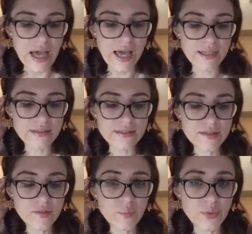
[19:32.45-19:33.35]
And
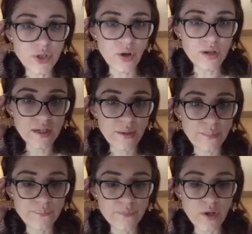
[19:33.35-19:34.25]
this
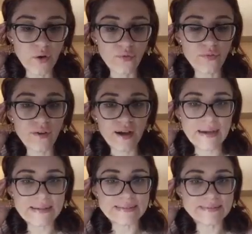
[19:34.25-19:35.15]
program of
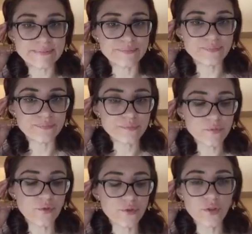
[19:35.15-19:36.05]

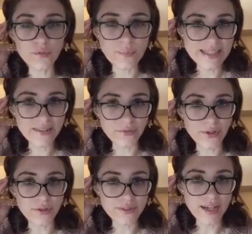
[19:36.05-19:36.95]
not being
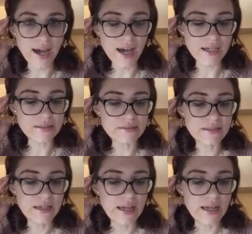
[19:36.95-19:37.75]
fertile,